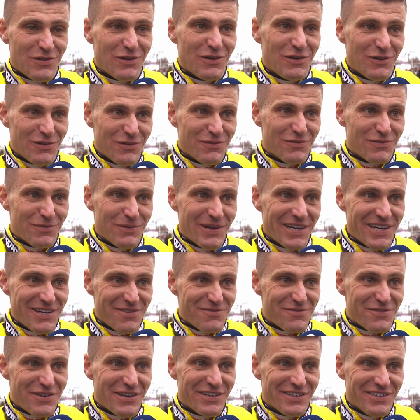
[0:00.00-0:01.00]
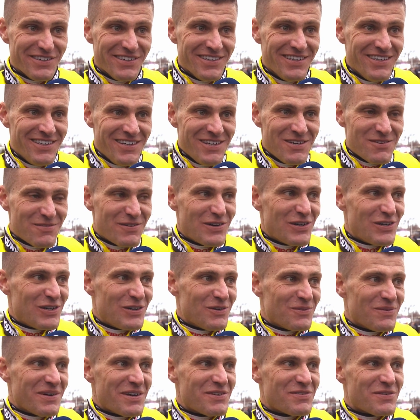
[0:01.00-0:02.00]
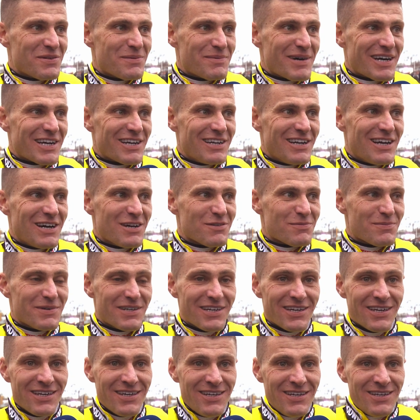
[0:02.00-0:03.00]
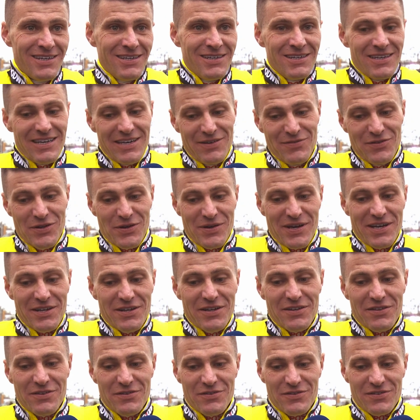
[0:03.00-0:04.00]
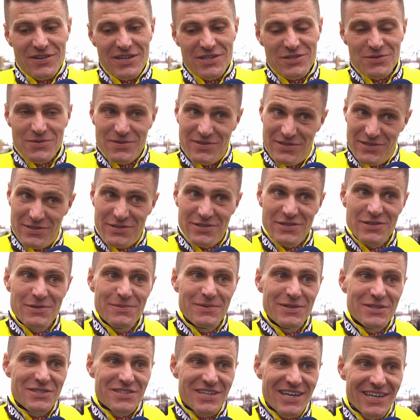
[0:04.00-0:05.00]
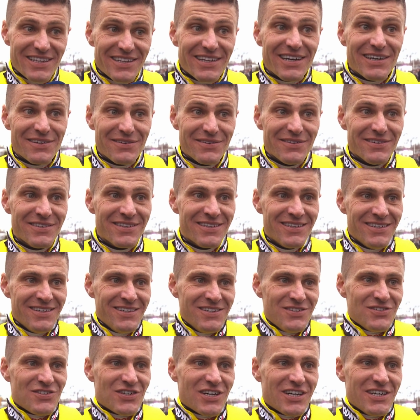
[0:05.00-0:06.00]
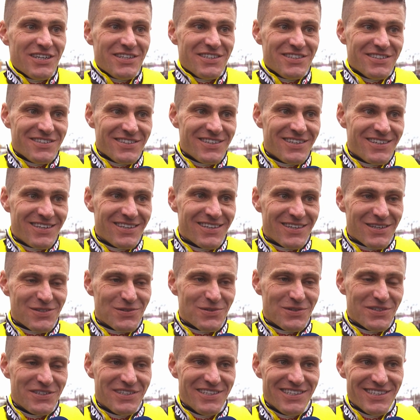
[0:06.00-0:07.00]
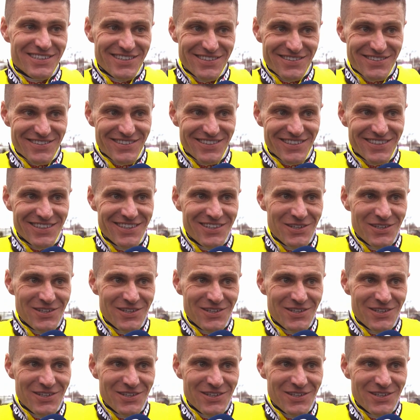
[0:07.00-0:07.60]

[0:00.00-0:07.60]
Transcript: was a long way in front and felt a long way from the back of last, but even though he had nothing to race with, he still put his head down and tried, and that's what you need, isn't it?